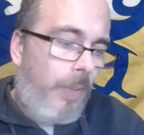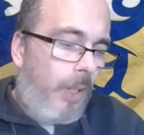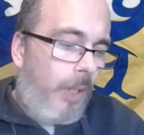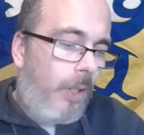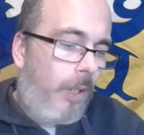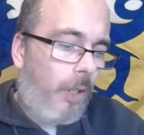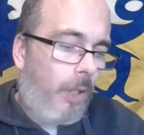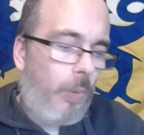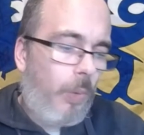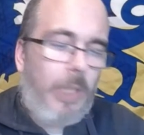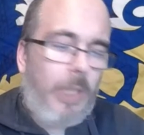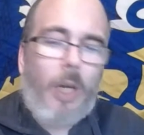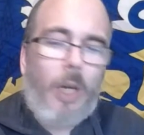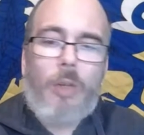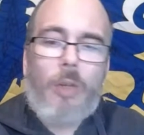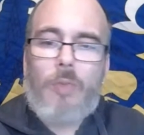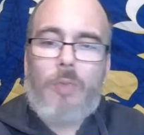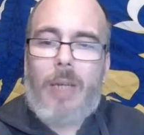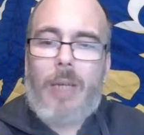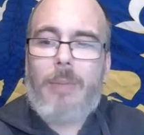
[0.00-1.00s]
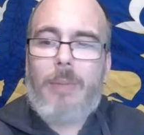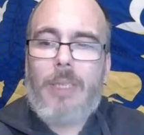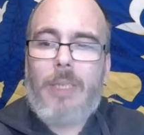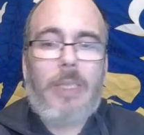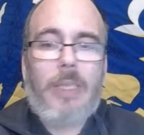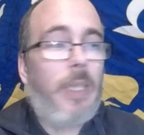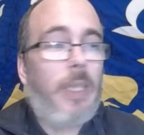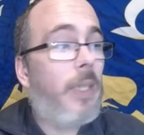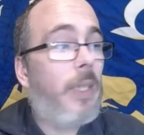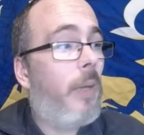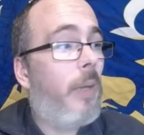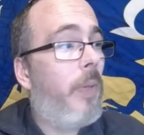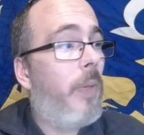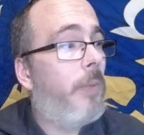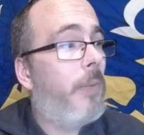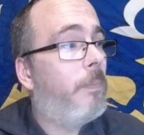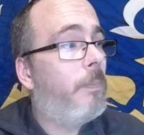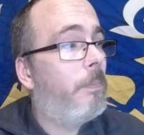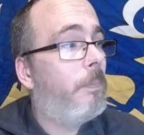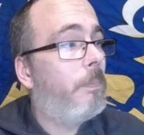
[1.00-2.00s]
Look, we know Ramsey's going to come
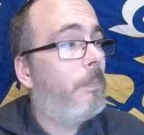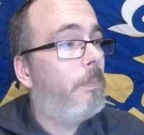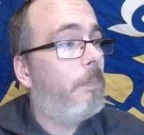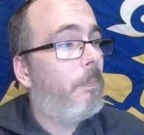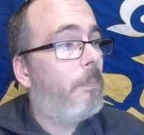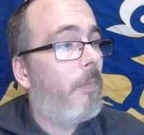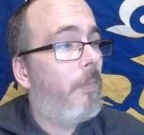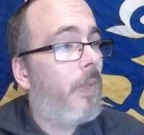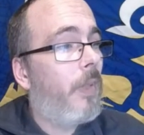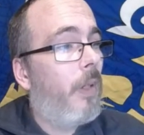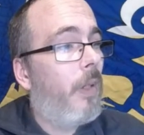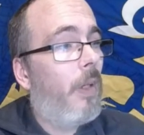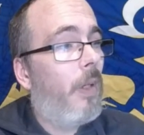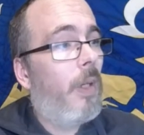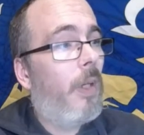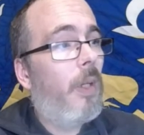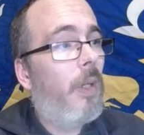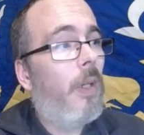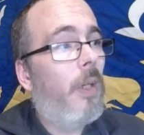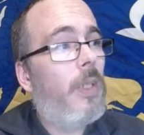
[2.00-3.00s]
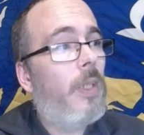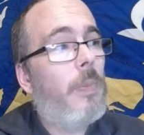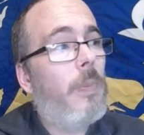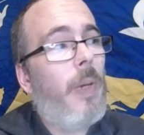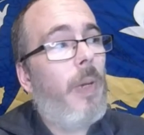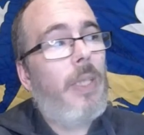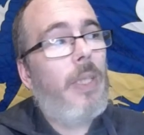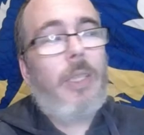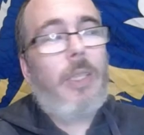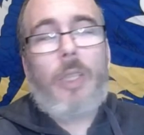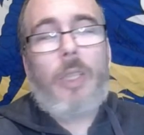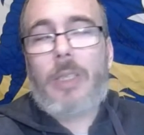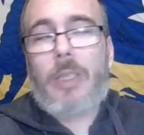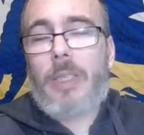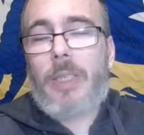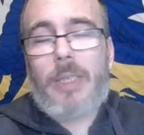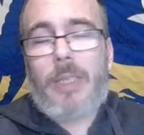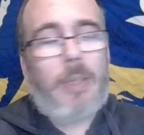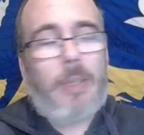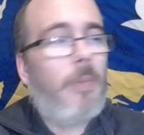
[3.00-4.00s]
in. Depending on the
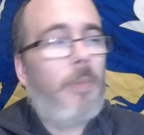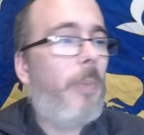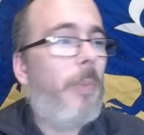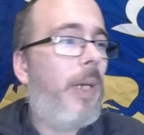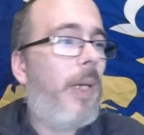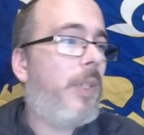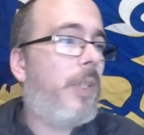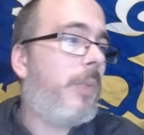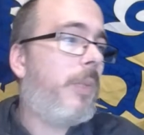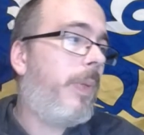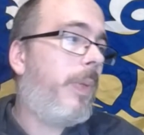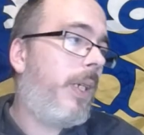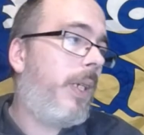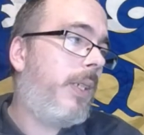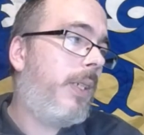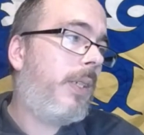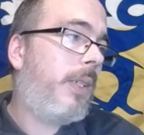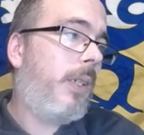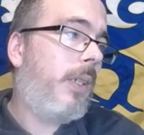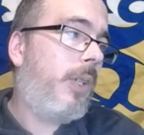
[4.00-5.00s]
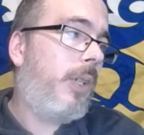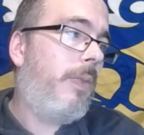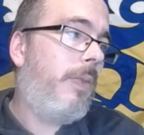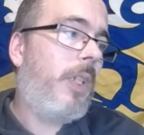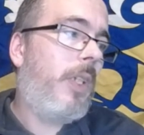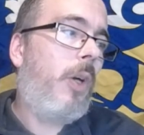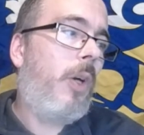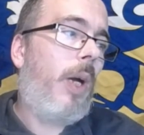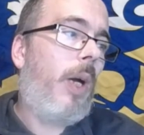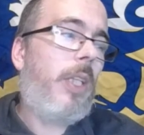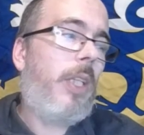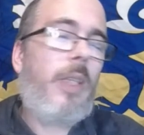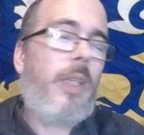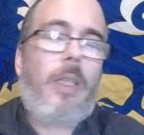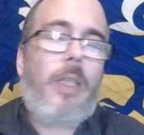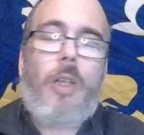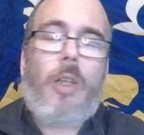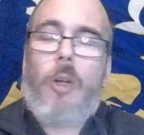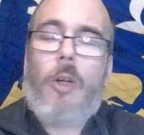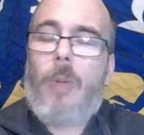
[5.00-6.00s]
system the manager plays, even though I
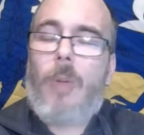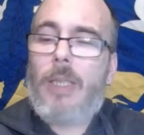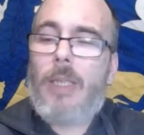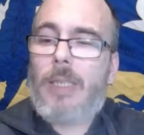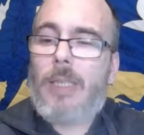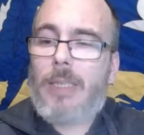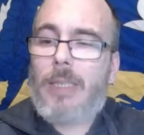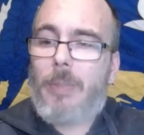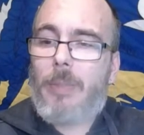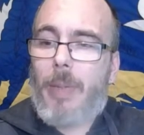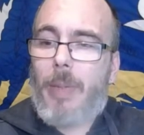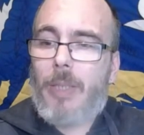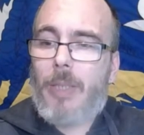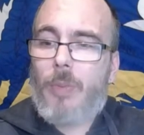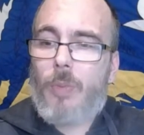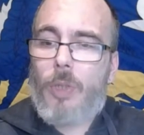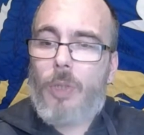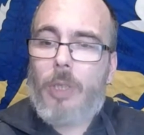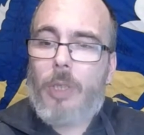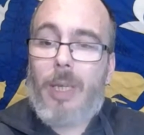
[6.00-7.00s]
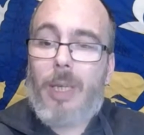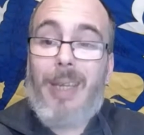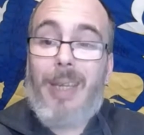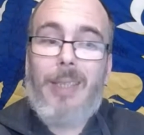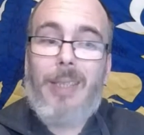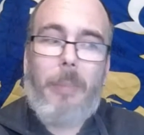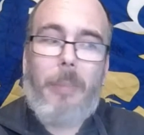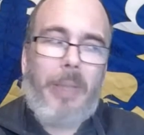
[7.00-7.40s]
think Colwill does his best work in the